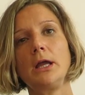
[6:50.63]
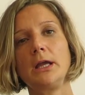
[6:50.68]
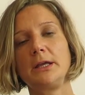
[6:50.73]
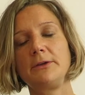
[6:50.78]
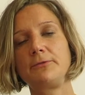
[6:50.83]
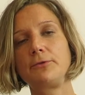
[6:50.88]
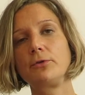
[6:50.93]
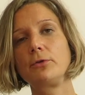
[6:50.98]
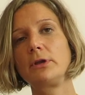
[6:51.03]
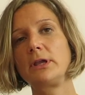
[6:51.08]

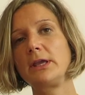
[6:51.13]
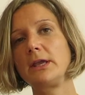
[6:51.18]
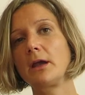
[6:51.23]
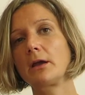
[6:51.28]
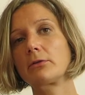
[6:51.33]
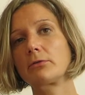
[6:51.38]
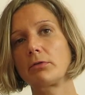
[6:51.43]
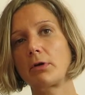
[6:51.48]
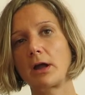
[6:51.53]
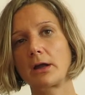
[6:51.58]
If you
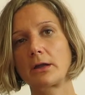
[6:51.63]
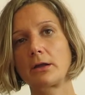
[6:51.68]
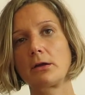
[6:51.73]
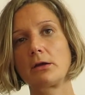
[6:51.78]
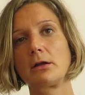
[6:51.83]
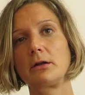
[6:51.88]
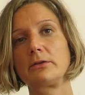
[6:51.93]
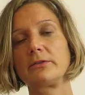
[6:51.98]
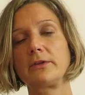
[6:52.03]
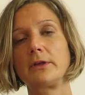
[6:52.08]
hear
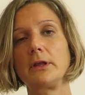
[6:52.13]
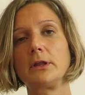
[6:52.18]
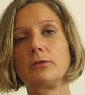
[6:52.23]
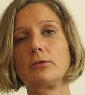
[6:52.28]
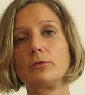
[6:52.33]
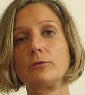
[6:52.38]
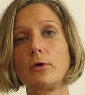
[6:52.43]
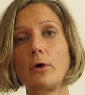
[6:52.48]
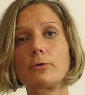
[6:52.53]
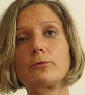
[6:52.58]
crackles in
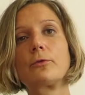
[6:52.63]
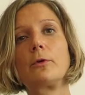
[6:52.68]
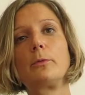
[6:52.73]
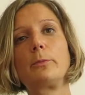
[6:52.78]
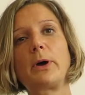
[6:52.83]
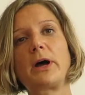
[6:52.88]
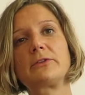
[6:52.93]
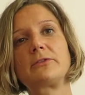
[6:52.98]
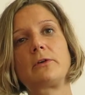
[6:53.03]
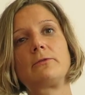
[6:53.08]
the dorsal
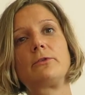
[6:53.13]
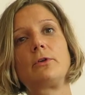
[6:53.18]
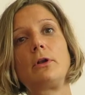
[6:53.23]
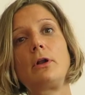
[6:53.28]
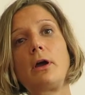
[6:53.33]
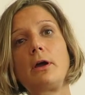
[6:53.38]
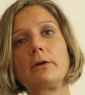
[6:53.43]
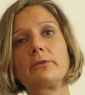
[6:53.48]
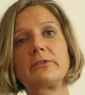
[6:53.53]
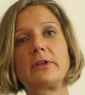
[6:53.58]
part of the
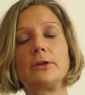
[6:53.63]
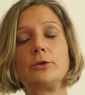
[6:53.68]
lungs,